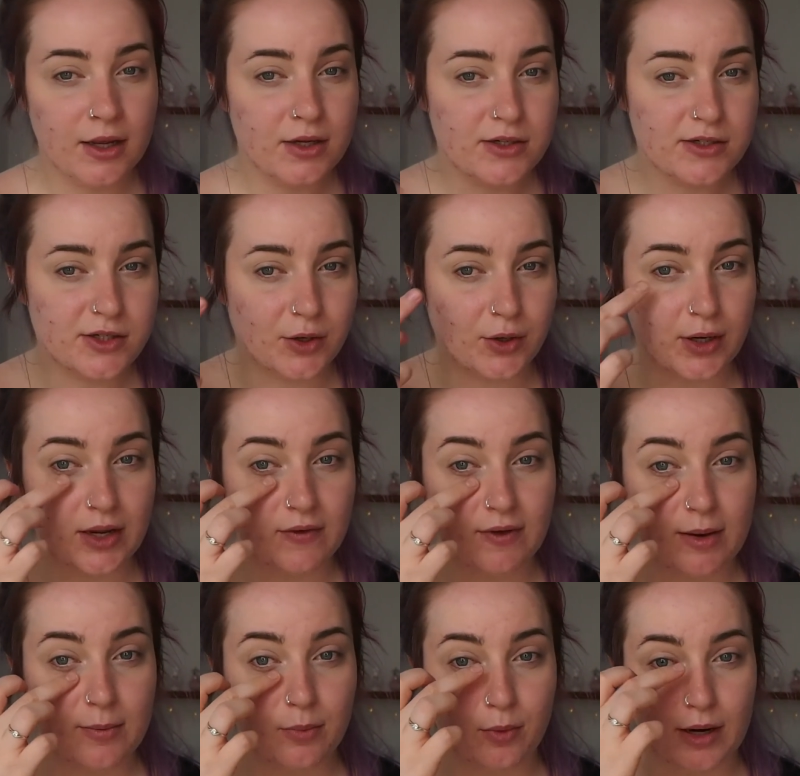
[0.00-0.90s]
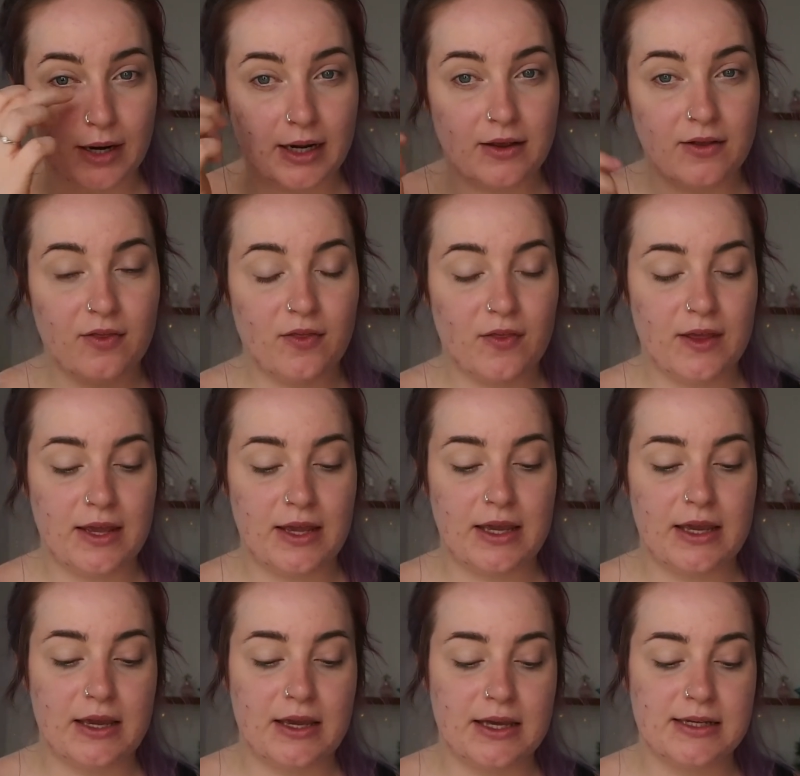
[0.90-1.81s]
So if I bring
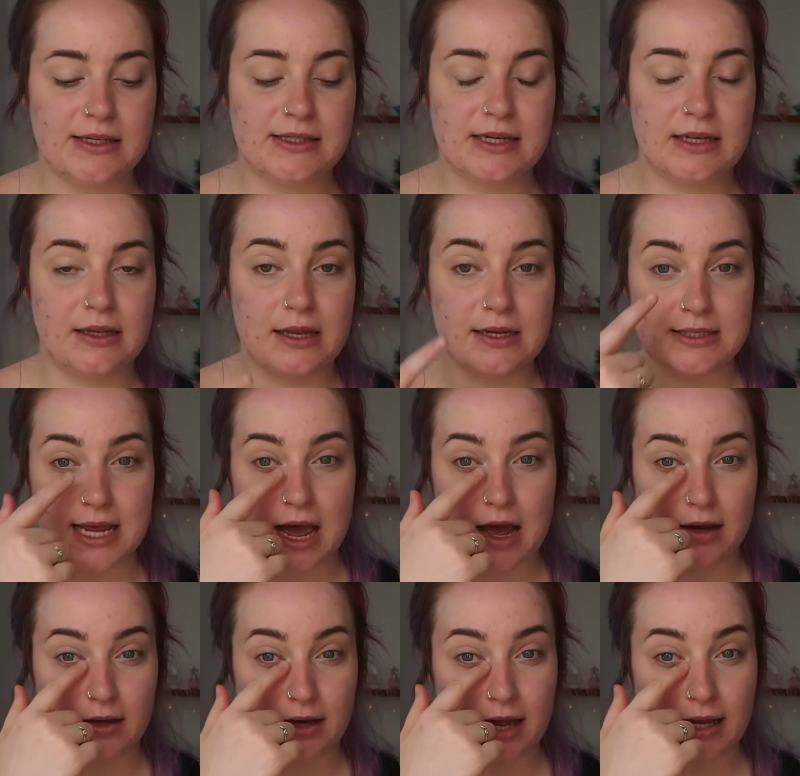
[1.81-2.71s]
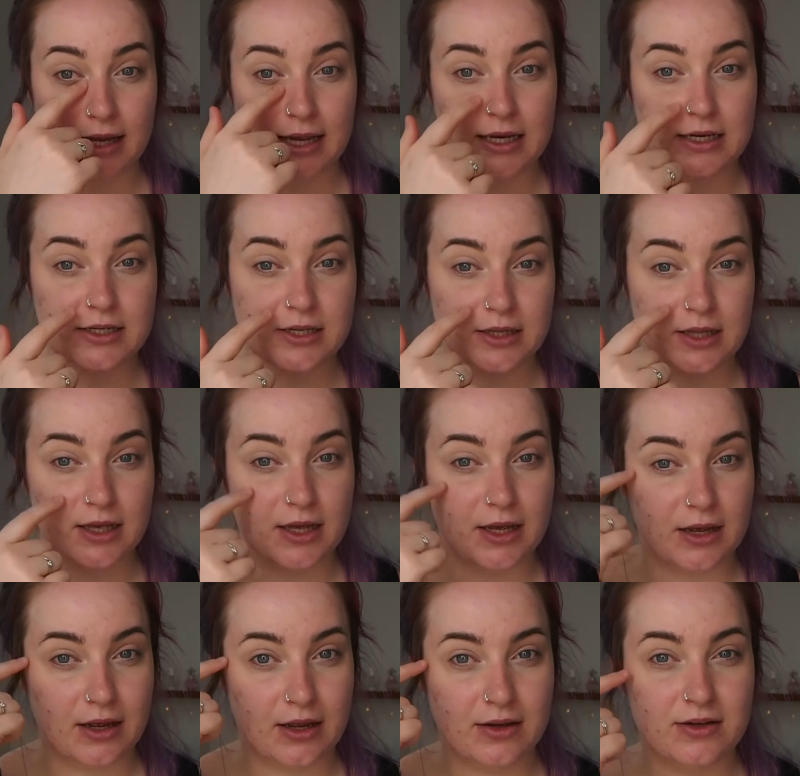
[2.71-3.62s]
the concealer down like into
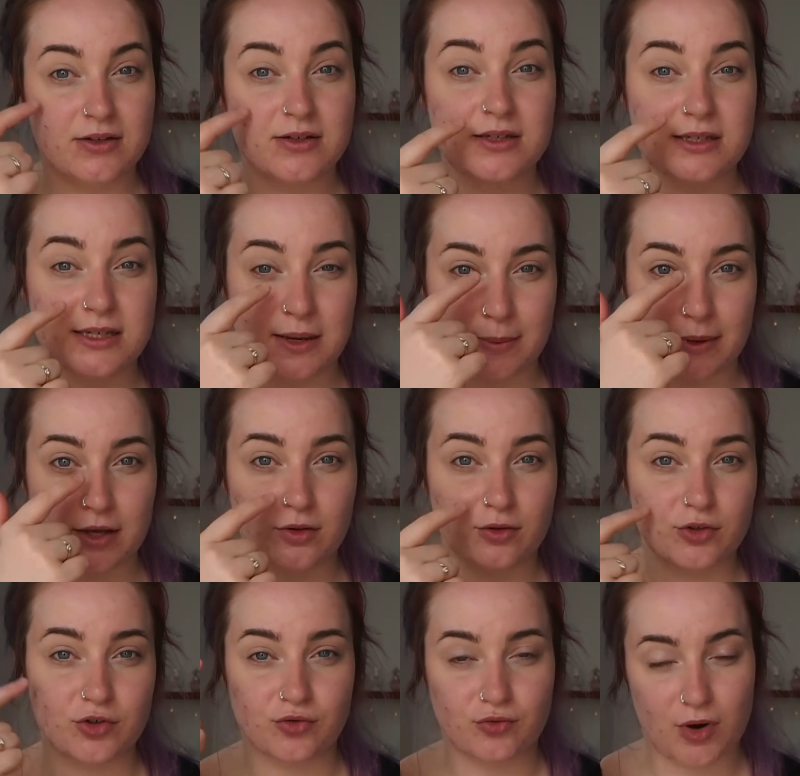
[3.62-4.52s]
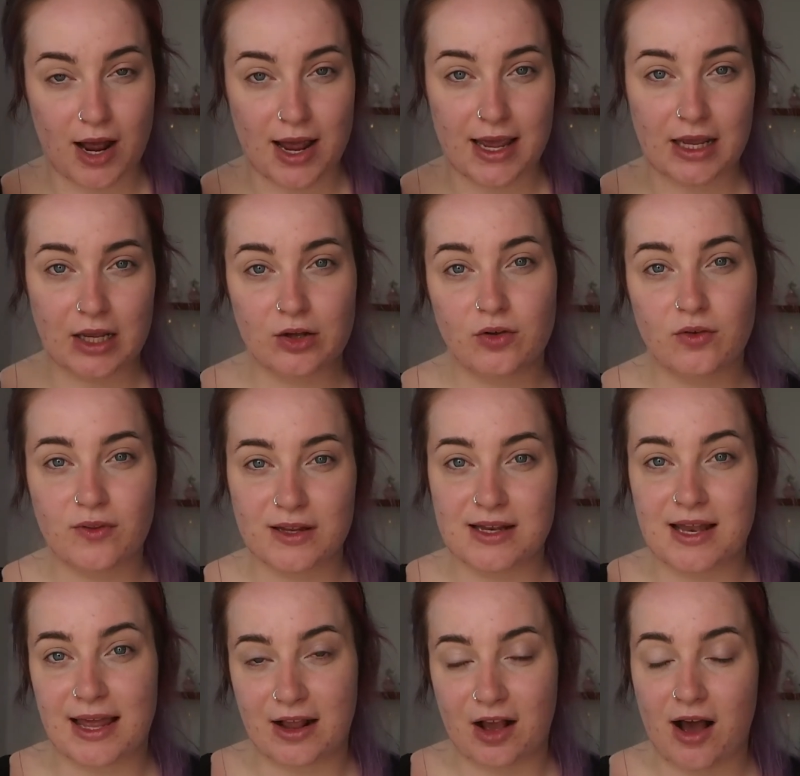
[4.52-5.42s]
the typical triangle that
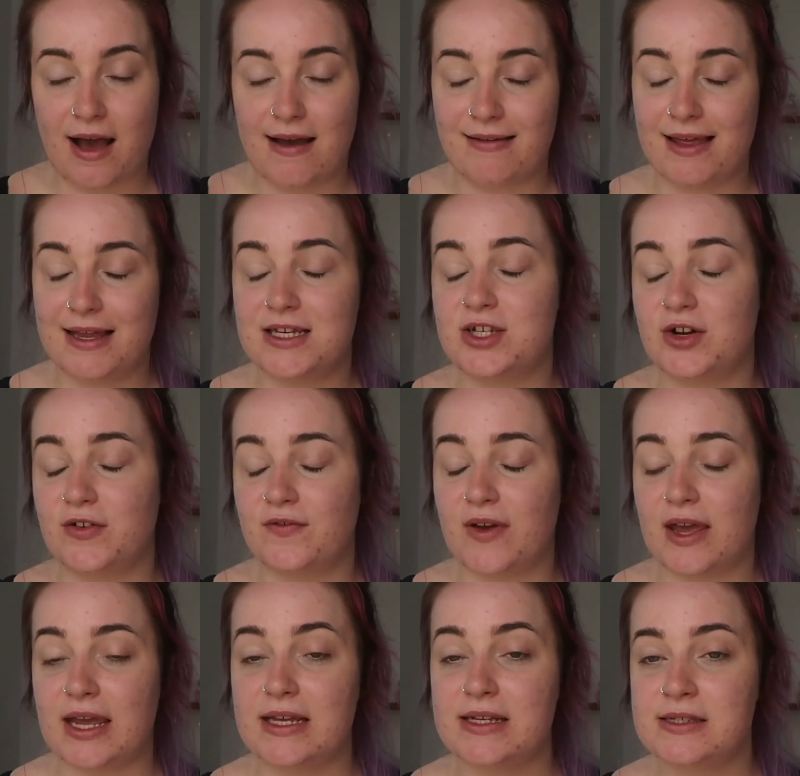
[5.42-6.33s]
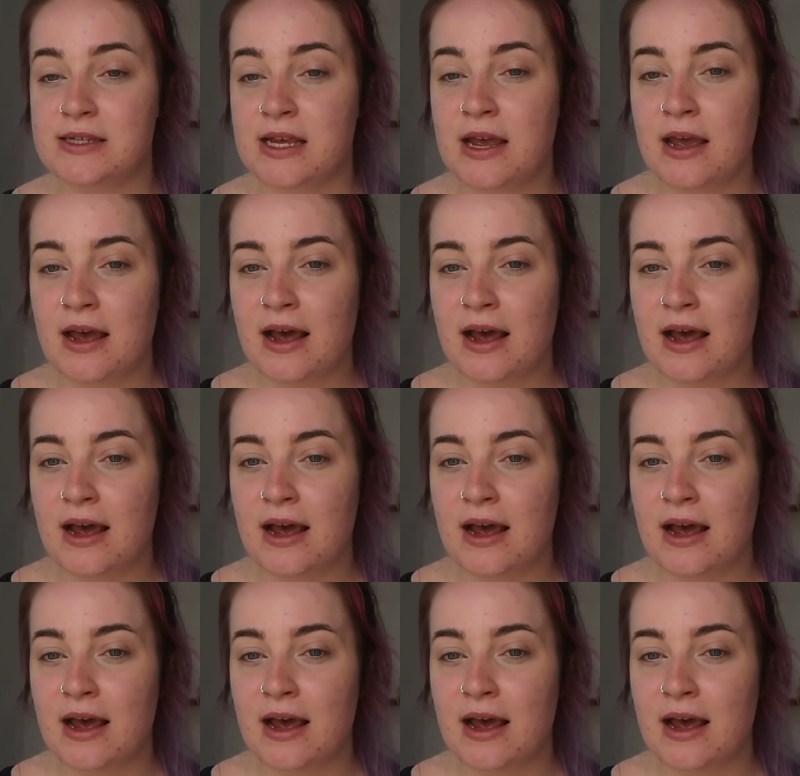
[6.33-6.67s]
like highlights your face,